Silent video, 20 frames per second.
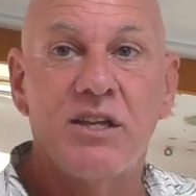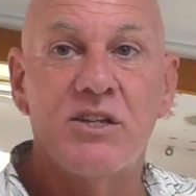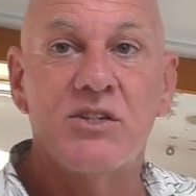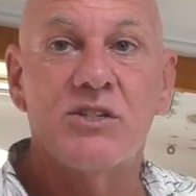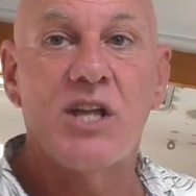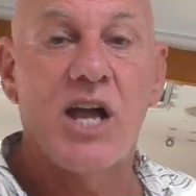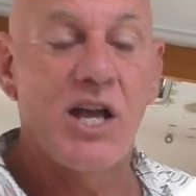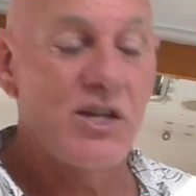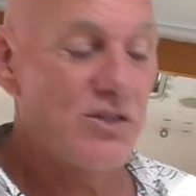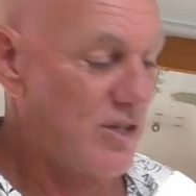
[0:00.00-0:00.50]
There's
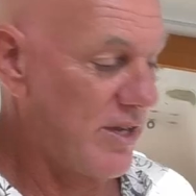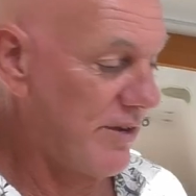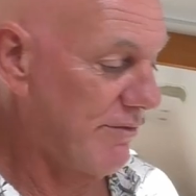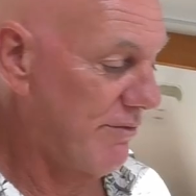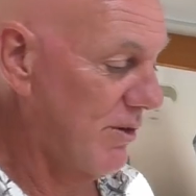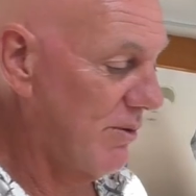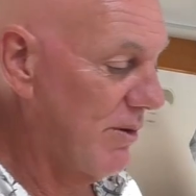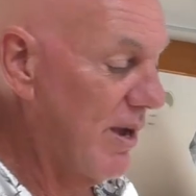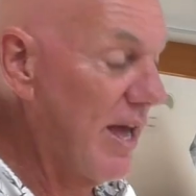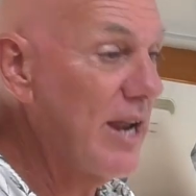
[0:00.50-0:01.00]
dust
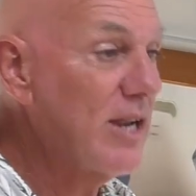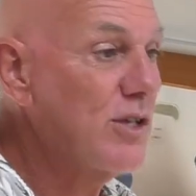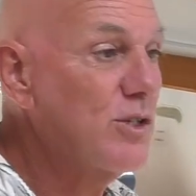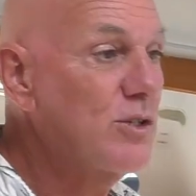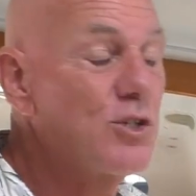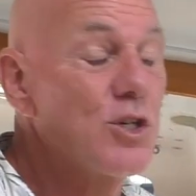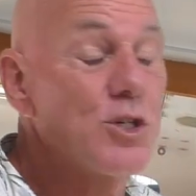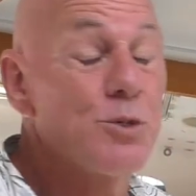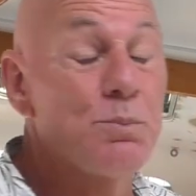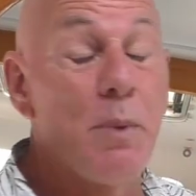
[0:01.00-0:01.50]
everywhere, and it's
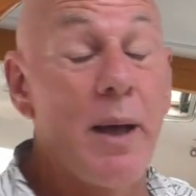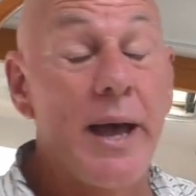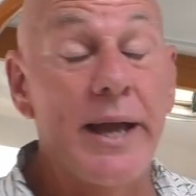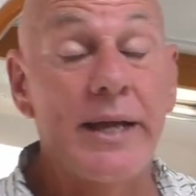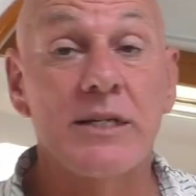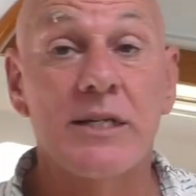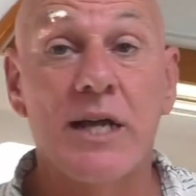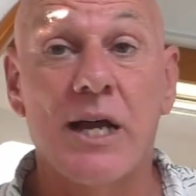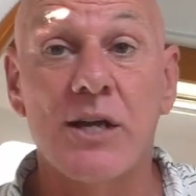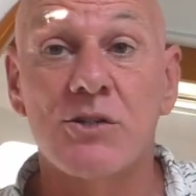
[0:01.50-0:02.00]
just
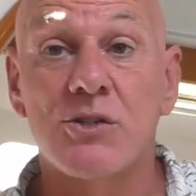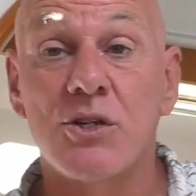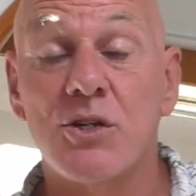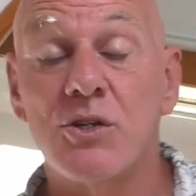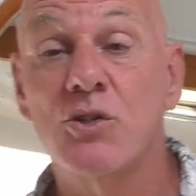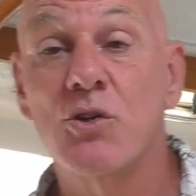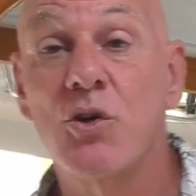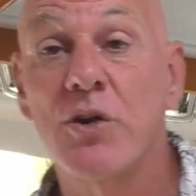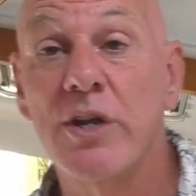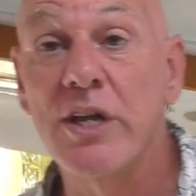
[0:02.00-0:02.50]
paint dust.
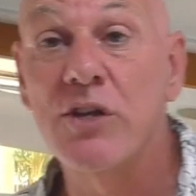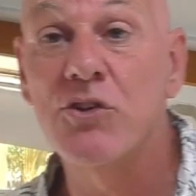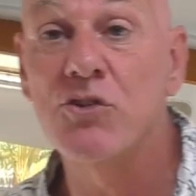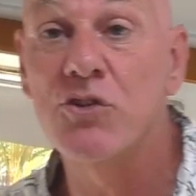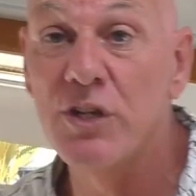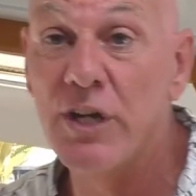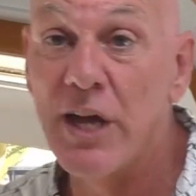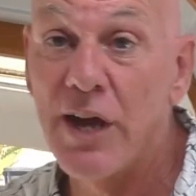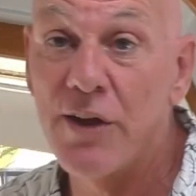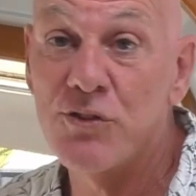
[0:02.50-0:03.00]
It's not
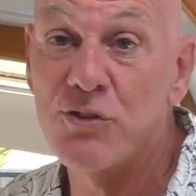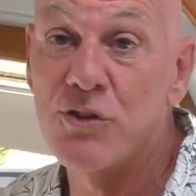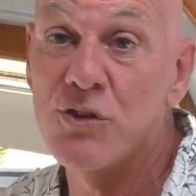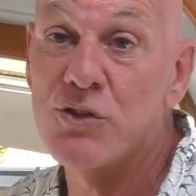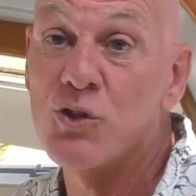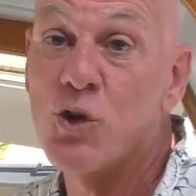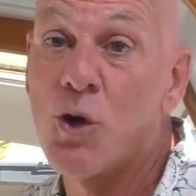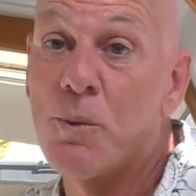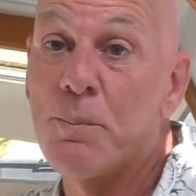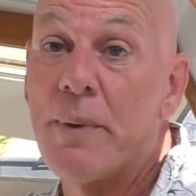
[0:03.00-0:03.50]
itchy dust.
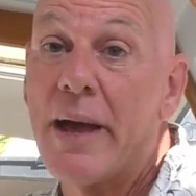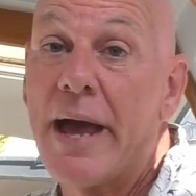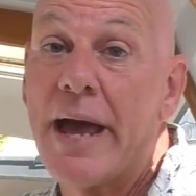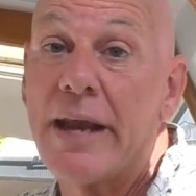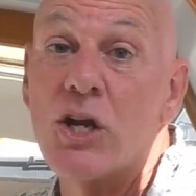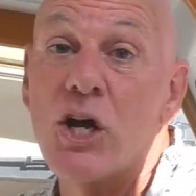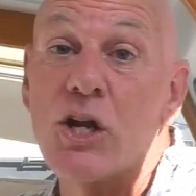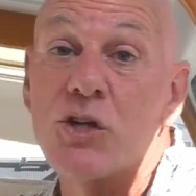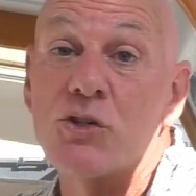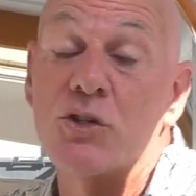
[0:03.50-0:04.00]
It's not
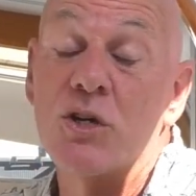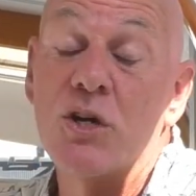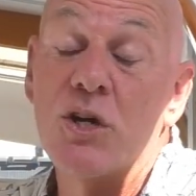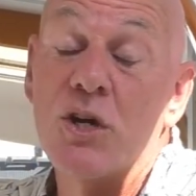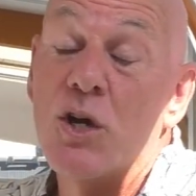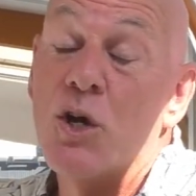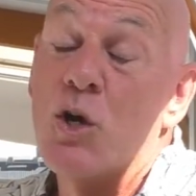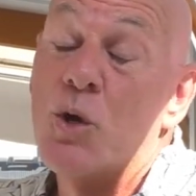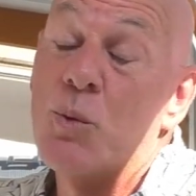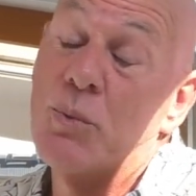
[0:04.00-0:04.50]
bad dust,
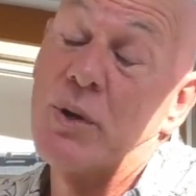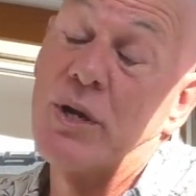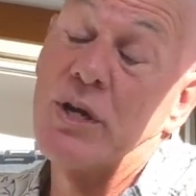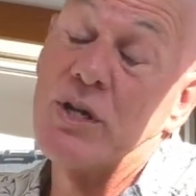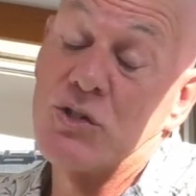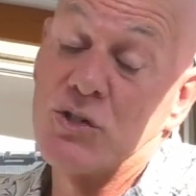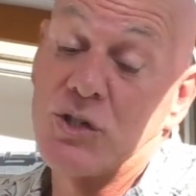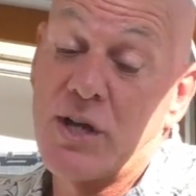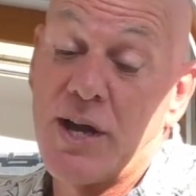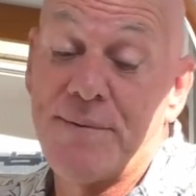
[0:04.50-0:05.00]
but
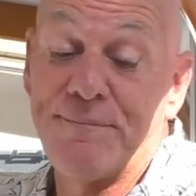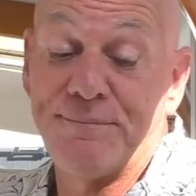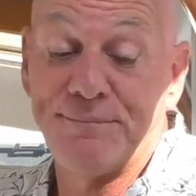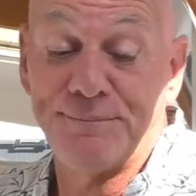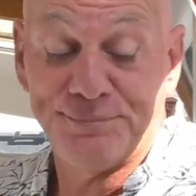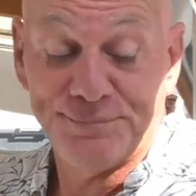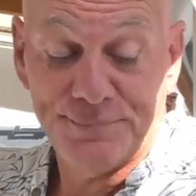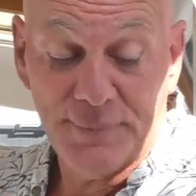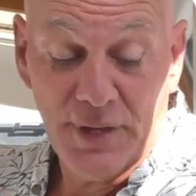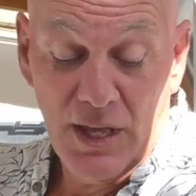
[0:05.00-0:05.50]
it's
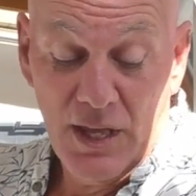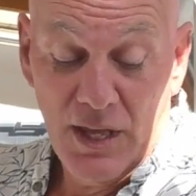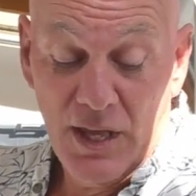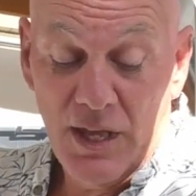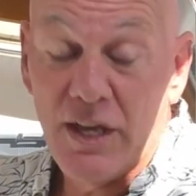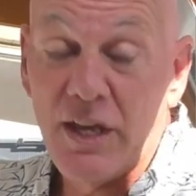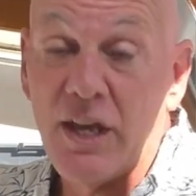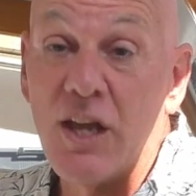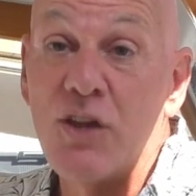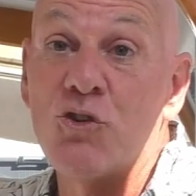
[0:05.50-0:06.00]

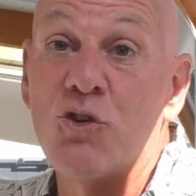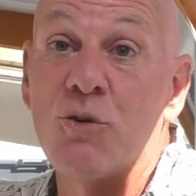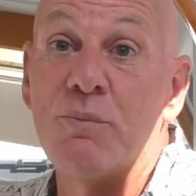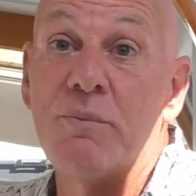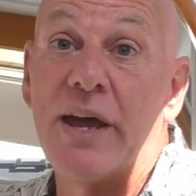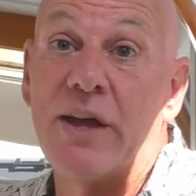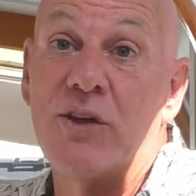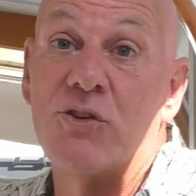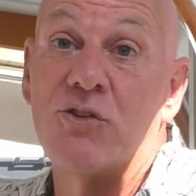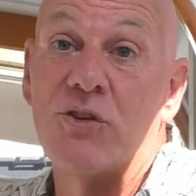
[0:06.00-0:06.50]
a
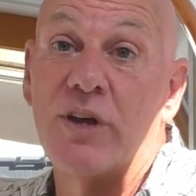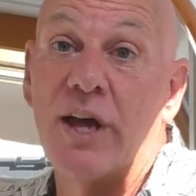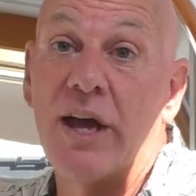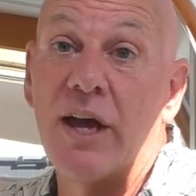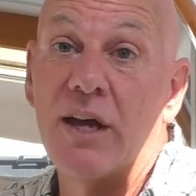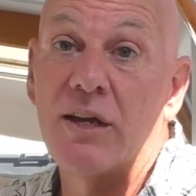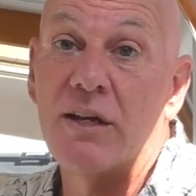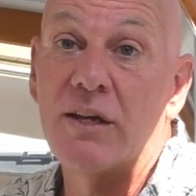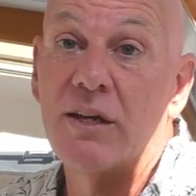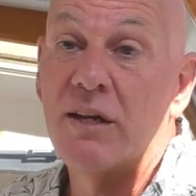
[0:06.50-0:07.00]
mess,
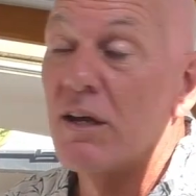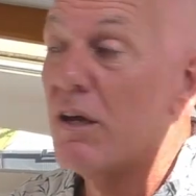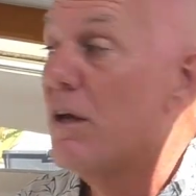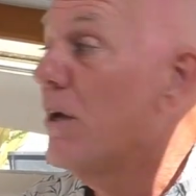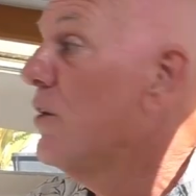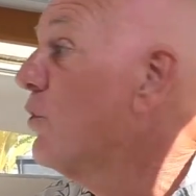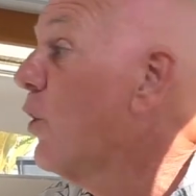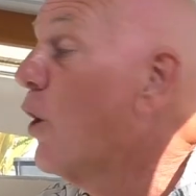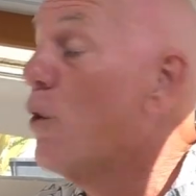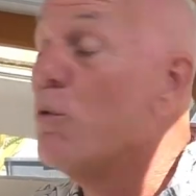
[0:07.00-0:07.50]
yeah.
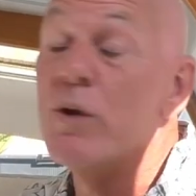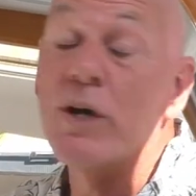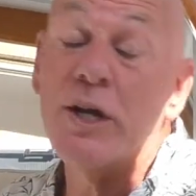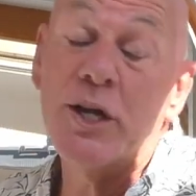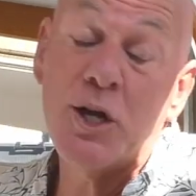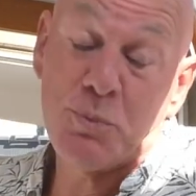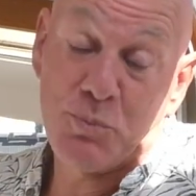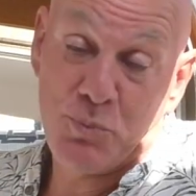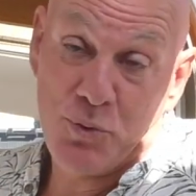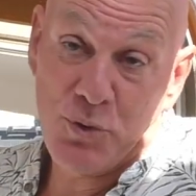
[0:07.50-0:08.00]
So I
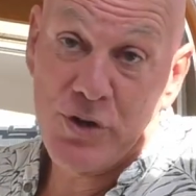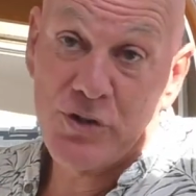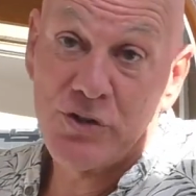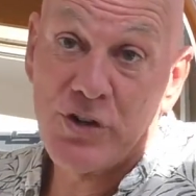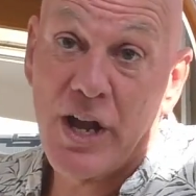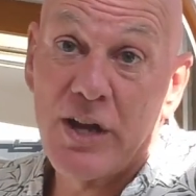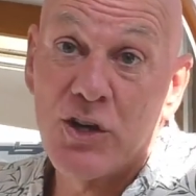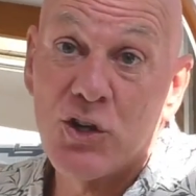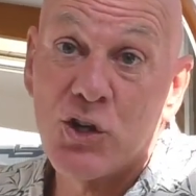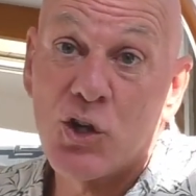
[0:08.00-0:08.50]
really
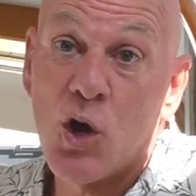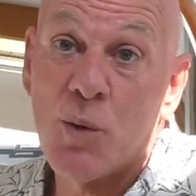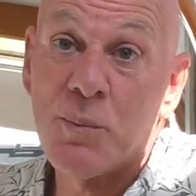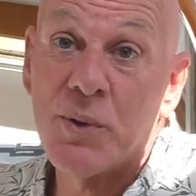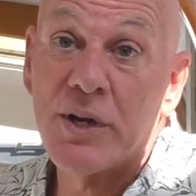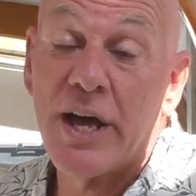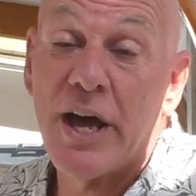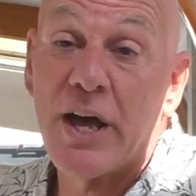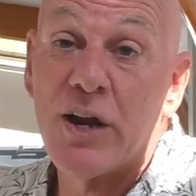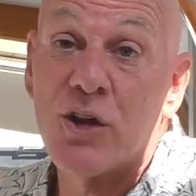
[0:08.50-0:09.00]
appreciate you
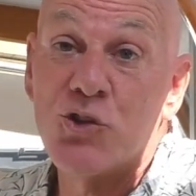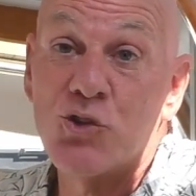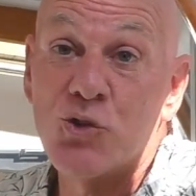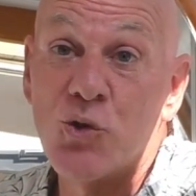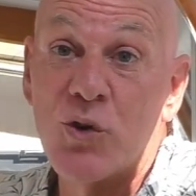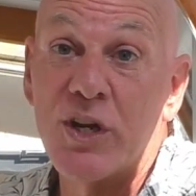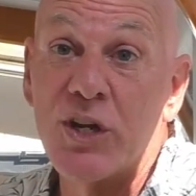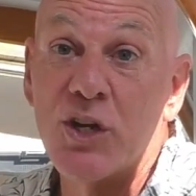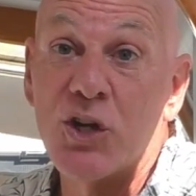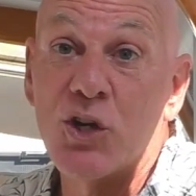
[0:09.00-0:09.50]
coming down and
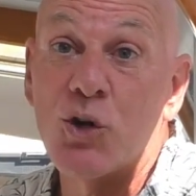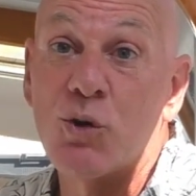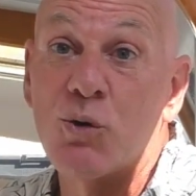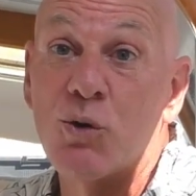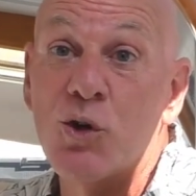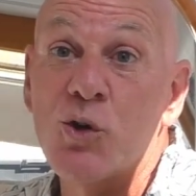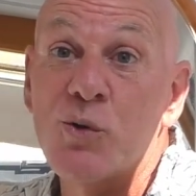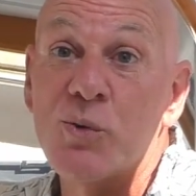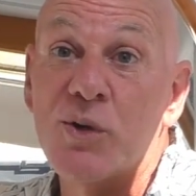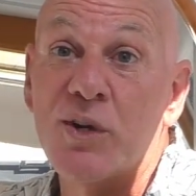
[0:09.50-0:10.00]
joining the
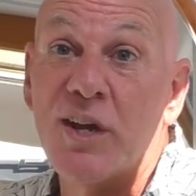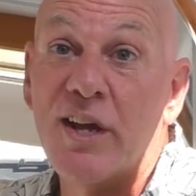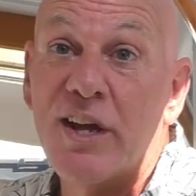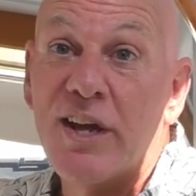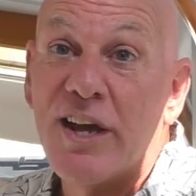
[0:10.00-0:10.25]
crew and